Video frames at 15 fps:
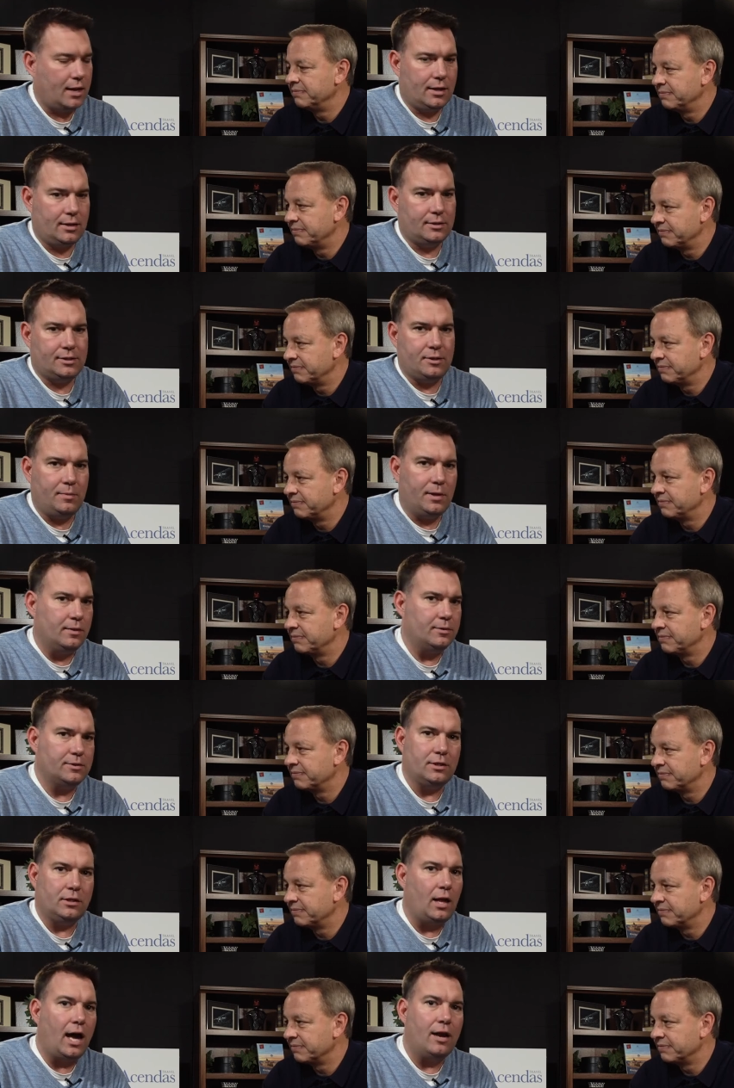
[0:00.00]
Speaker 1: And to me,
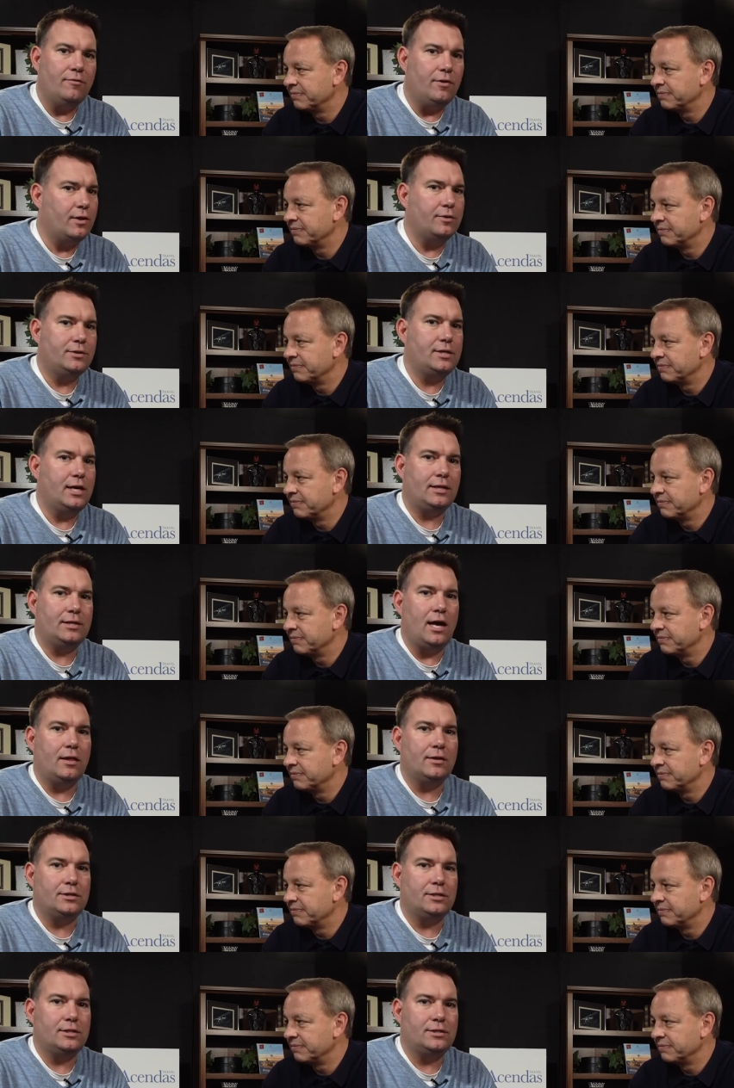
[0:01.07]
there's a lot of other
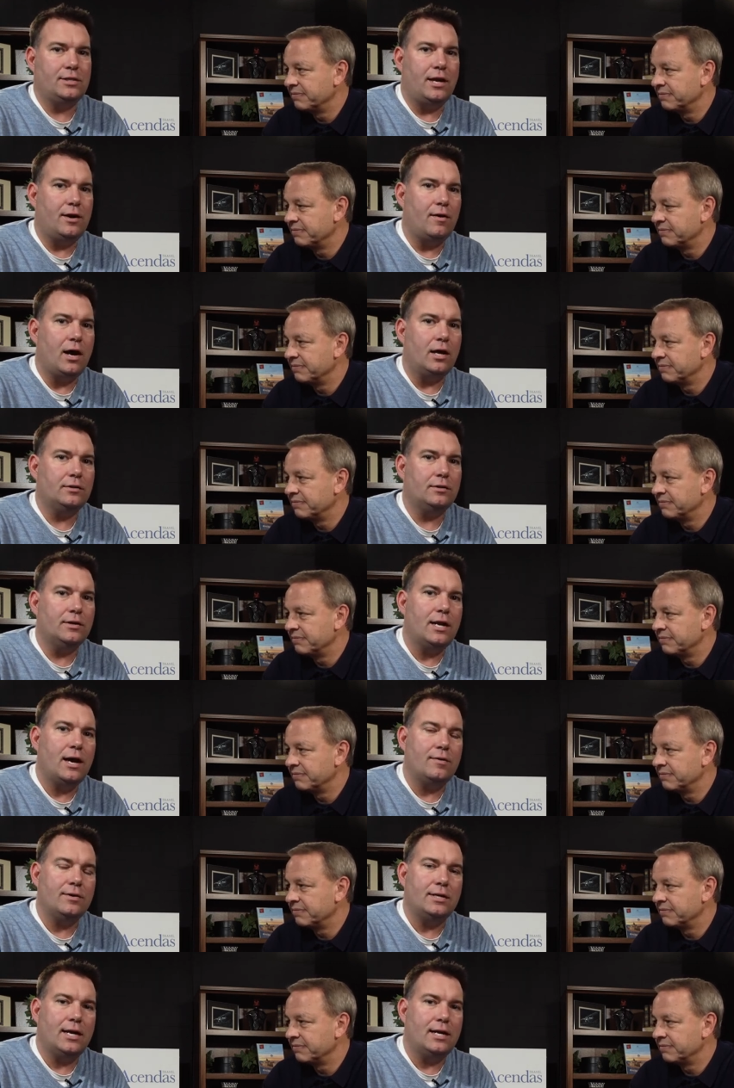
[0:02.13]
technologies that are out there
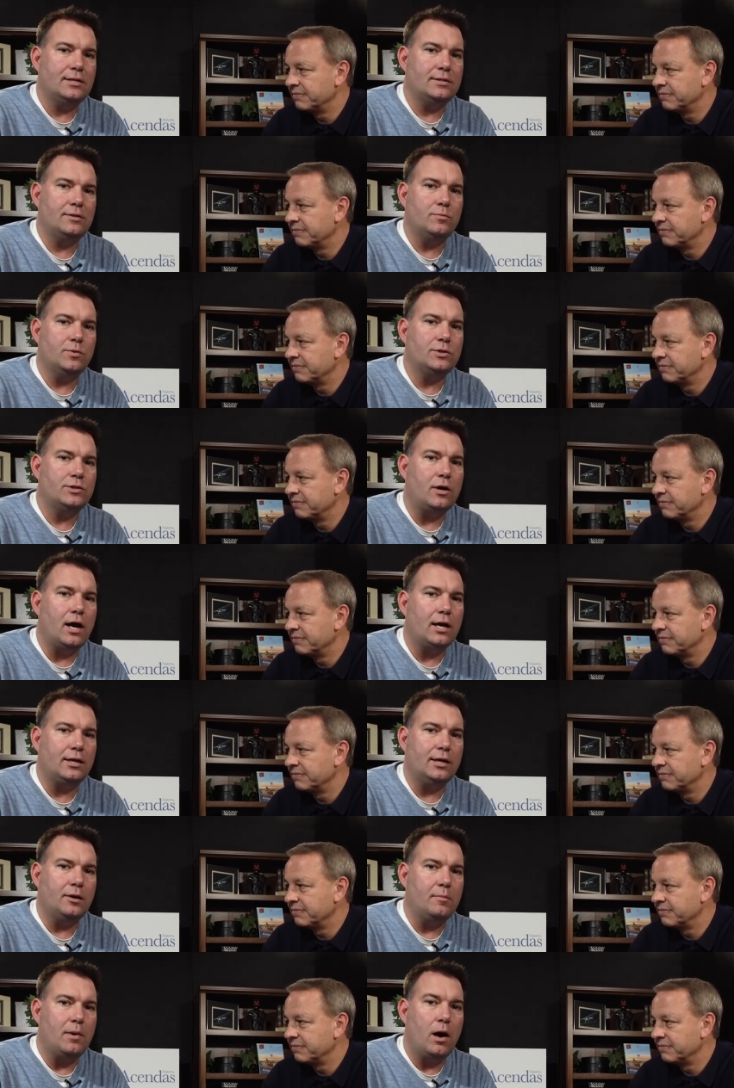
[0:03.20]
nowadays. And we're
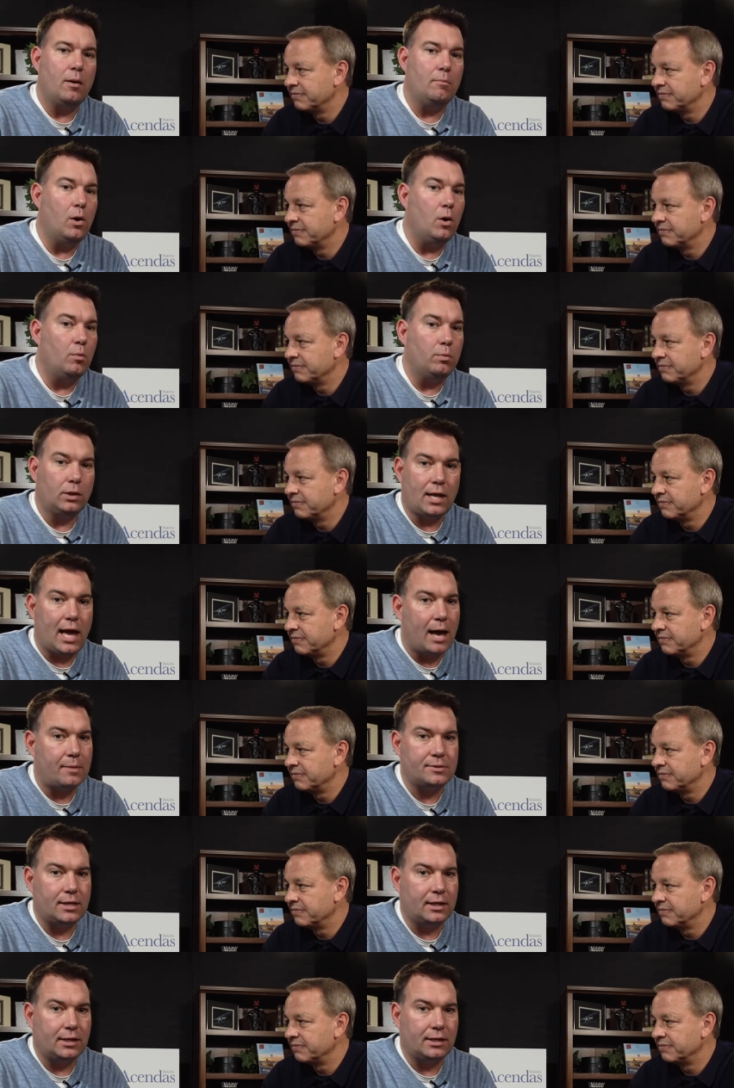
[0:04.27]
talking about mobile
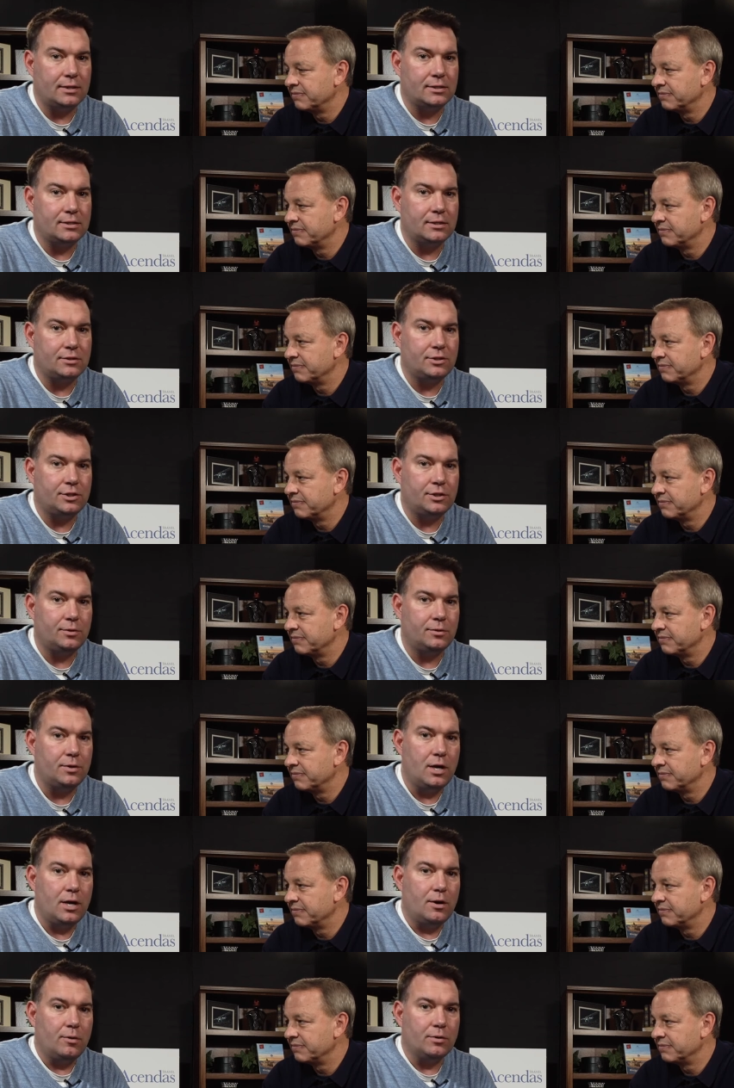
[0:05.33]
apps that can assist you.
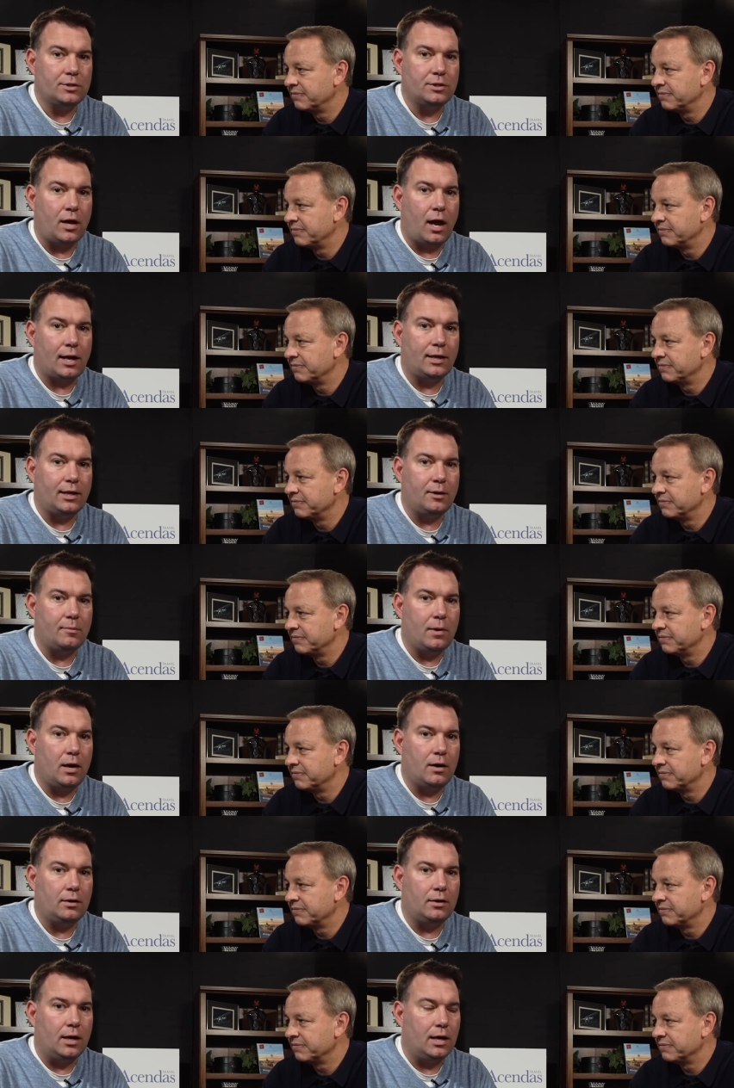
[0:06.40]
We're talking
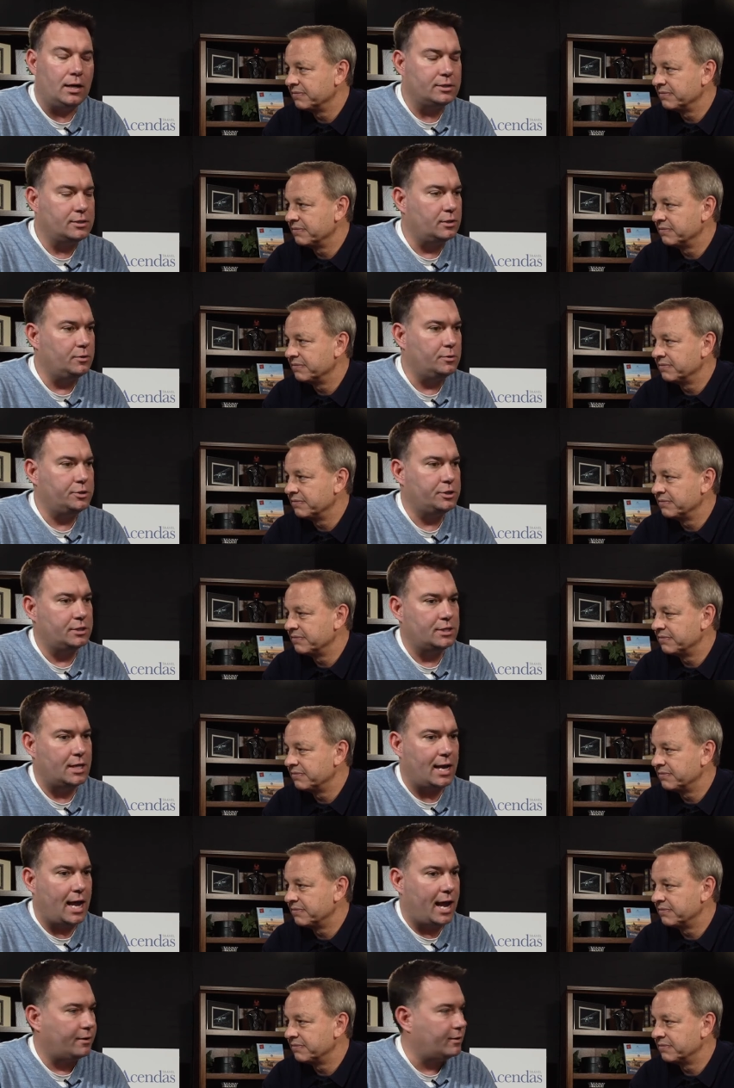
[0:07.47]
about uh, solutions
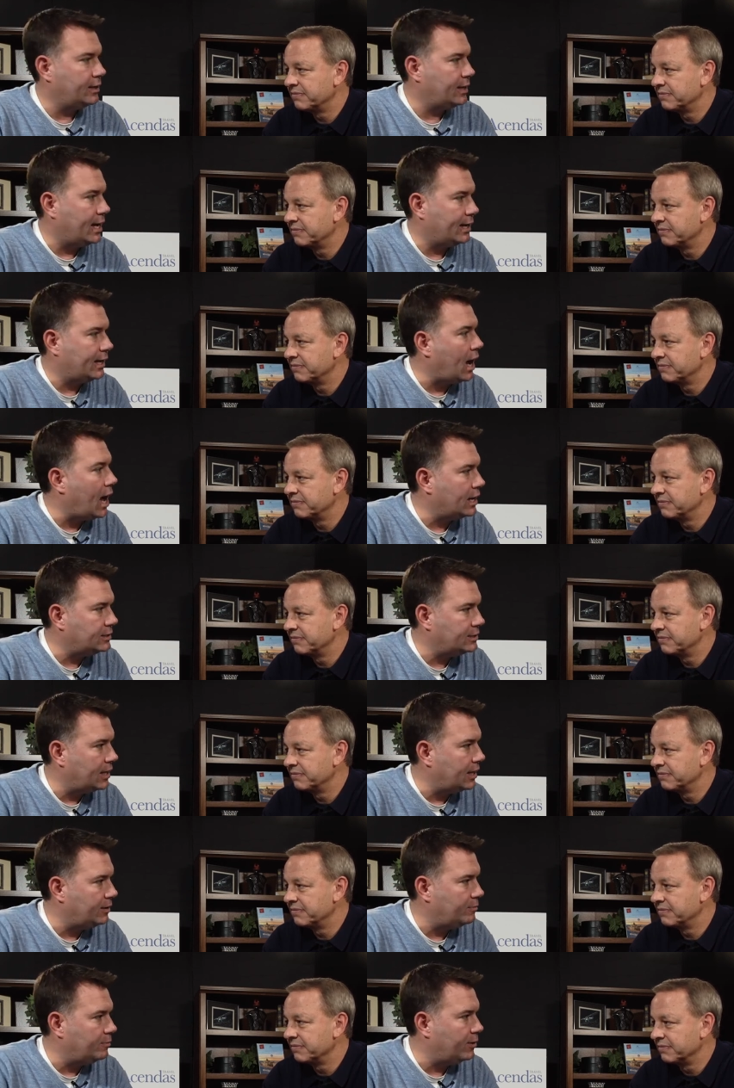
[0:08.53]
that aggregate
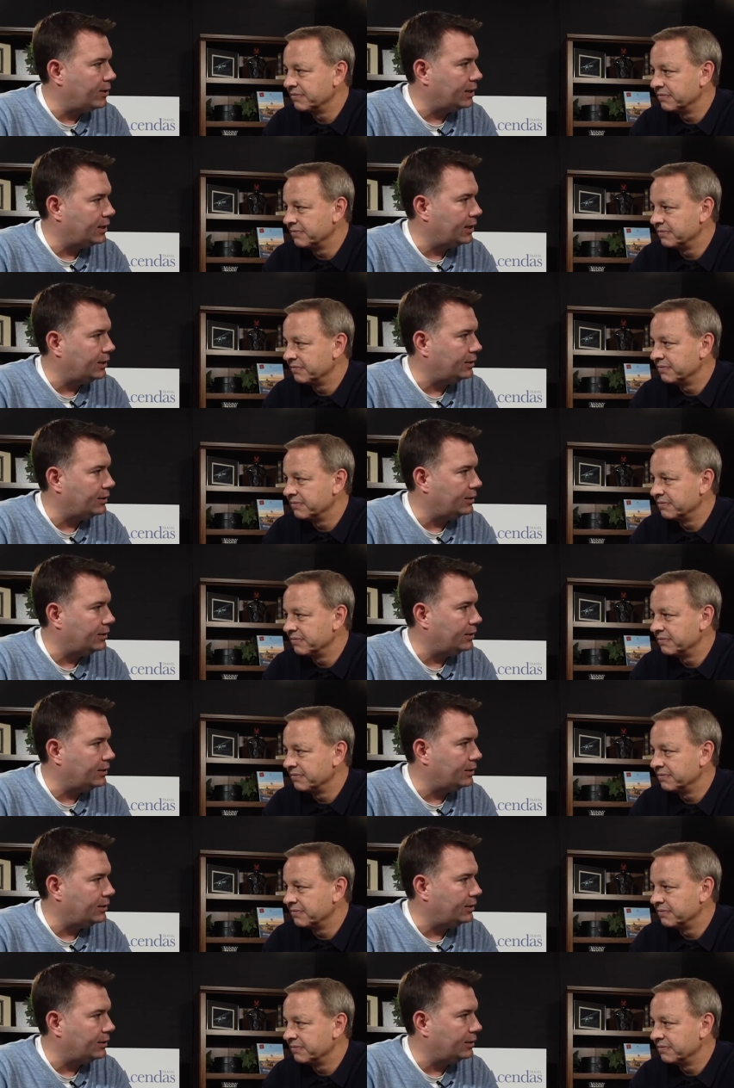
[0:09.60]
content and bring